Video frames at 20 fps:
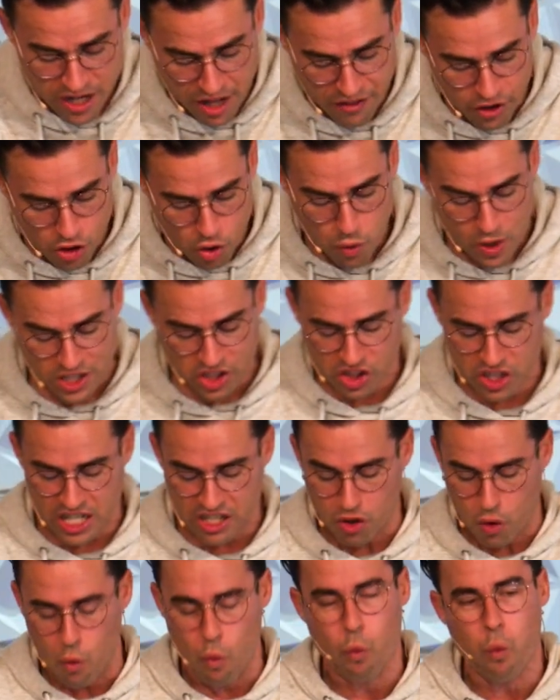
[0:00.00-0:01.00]
Now, the question is,
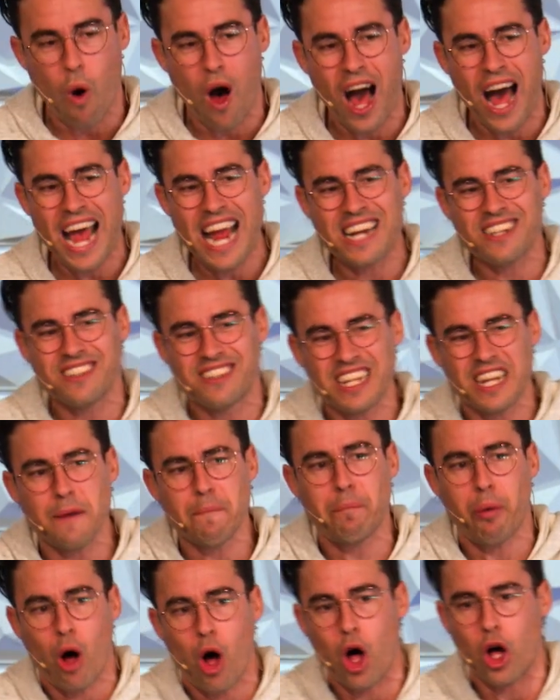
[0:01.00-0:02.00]
why did
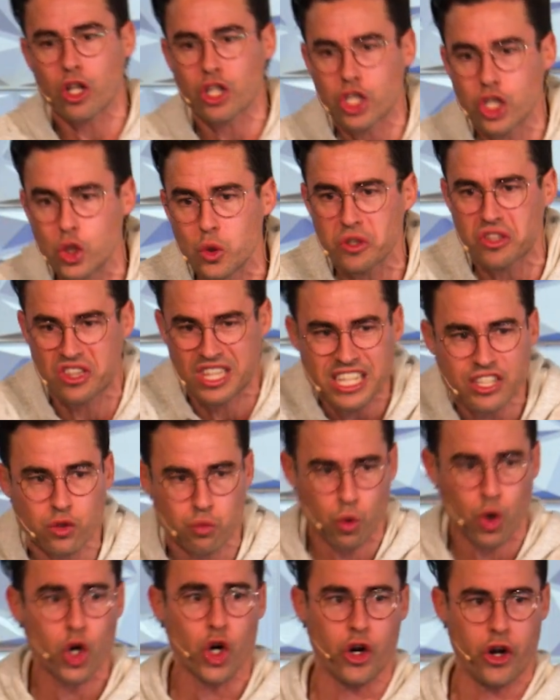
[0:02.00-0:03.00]
Paul use this
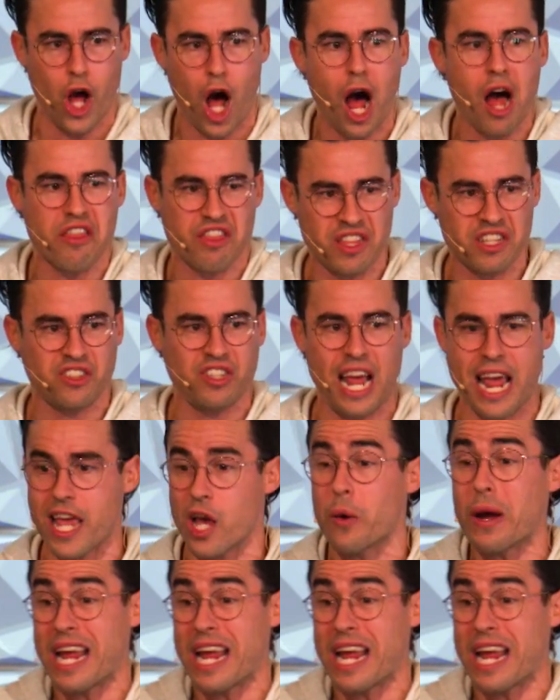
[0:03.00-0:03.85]
word, authenteo,